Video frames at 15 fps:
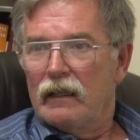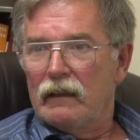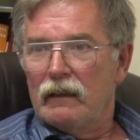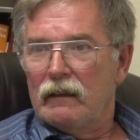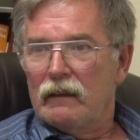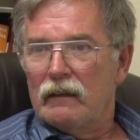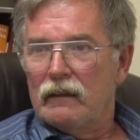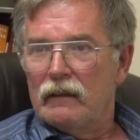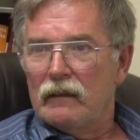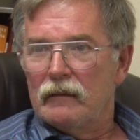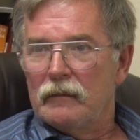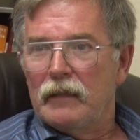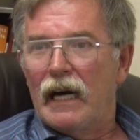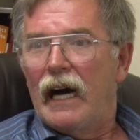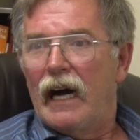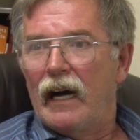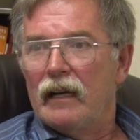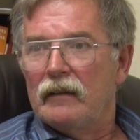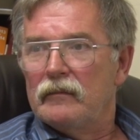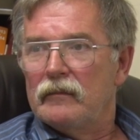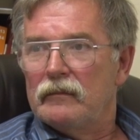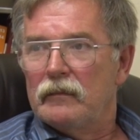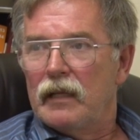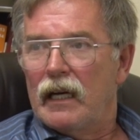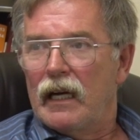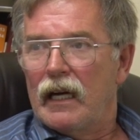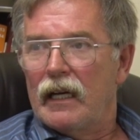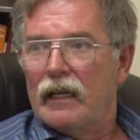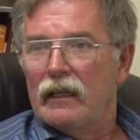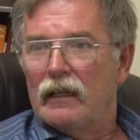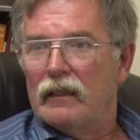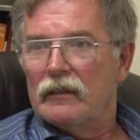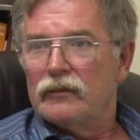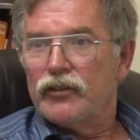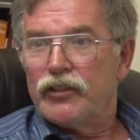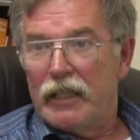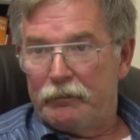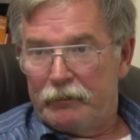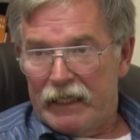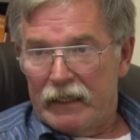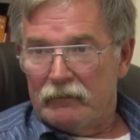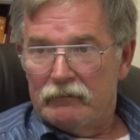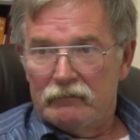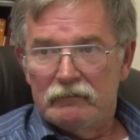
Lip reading: by shipping.